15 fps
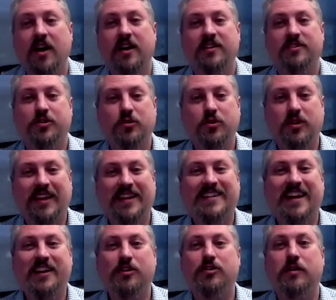to
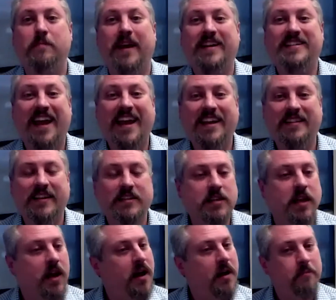continue to maintain this,
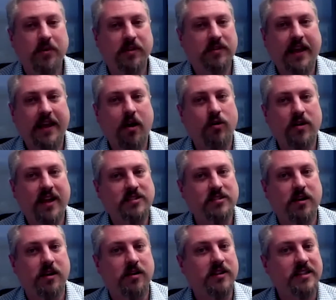but they aren't
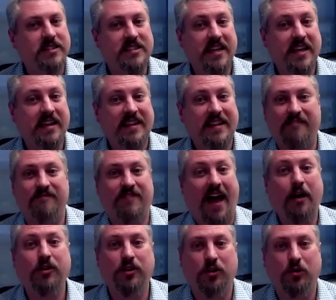necessarily seeing that
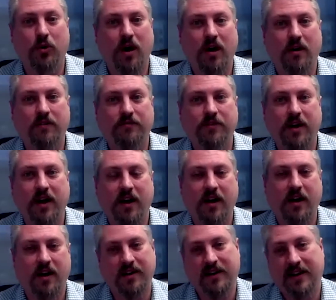value of
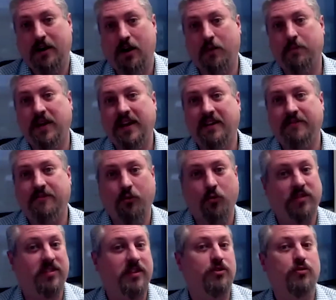an ERP
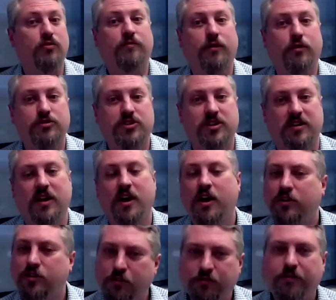with the new version,
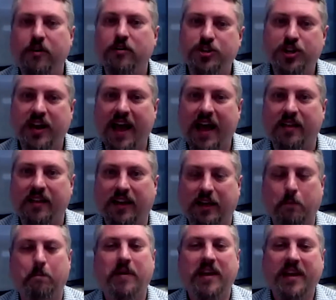new
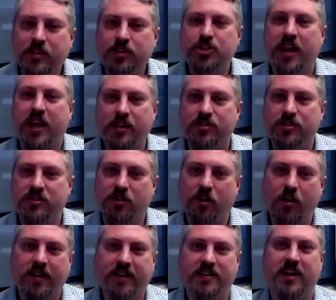functionality, big changes in
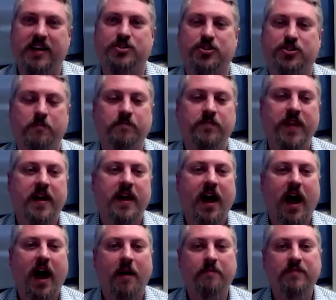architecture
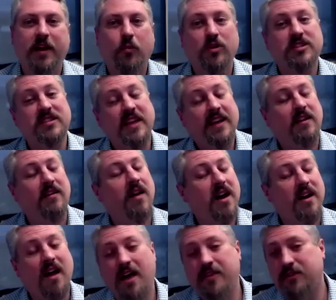that we're seeing in a lot
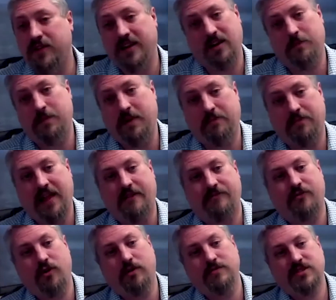of other ERP
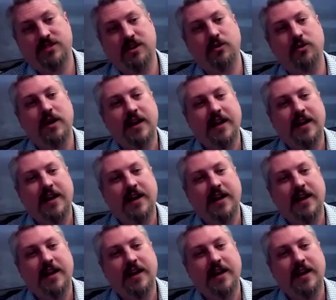platforms. So